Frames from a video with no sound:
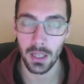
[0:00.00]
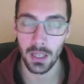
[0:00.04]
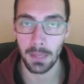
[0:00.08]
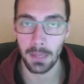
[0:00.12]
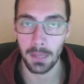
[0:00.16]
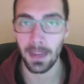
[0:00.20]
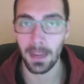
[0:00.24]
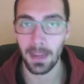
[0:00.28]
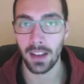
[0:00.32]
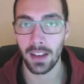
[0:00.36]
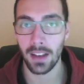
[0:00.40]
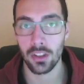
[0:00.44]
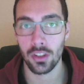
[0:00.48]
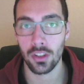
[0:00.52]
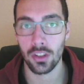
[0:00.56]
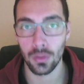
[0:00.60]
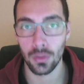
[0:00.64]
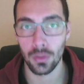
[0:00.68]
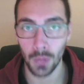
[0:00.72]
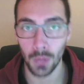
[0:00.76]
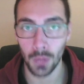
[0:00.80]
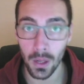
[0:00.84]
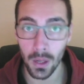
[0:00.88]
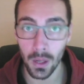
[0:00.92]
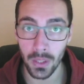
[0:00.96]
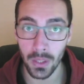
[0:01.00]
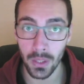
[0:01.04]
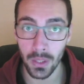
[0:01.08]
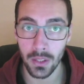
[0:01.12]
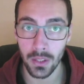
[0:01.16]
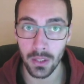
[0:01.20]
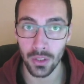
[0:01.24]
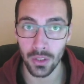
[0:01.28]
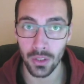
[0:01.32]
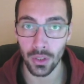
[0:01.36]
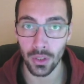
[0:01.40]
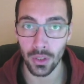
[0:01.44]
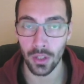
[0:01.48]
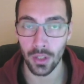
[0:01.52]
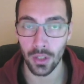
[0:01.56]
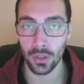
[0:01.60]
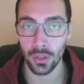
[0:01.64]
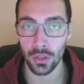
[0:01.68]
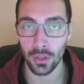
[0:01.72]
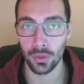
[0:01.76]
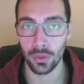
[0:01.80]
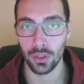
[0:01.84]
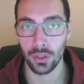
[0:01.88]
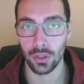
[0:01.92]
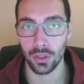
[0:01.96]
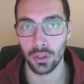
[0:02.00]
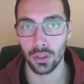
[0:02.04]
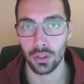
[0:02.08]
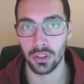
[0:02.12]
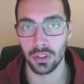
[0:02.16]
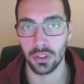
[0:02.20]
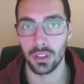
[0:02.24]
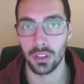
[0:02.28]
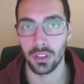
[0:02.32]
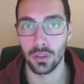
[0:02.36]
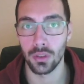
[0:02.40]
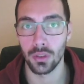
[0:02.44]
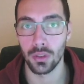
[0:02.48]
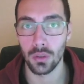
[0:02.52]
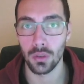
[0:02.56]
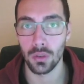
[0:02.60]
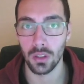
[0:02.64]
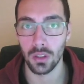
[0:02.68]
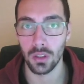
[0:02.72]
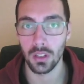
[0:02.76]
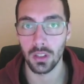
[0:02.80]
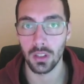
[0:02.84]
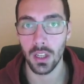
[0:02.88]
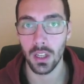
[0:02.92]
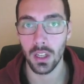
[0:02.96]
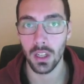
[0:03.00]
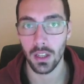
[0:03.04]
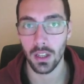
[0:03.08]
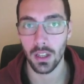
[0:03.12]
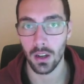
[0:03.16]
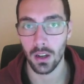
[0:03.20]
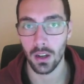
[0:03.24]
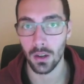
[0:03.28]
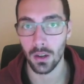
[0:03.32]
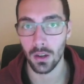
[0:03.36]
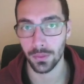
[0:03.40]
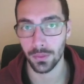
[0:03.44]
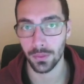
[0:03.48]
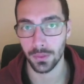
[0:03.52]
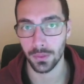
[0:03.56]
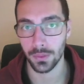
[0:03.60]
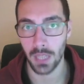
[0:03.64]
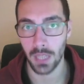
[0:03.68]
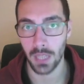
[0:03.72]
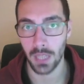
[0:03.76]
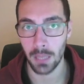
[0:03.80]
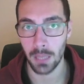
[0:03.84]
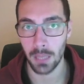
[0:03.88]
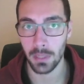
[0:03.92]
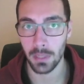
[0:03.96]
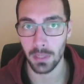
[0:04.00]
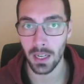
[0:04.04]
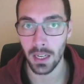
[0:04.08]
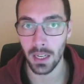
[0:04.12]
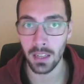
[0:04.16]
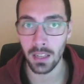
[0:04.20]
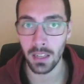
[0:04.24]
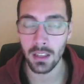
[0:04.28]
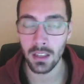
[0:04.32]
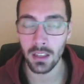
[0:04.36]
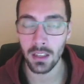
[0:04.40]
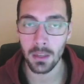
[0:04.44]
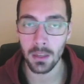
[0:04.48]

managed to log in a user using the Google Auth API,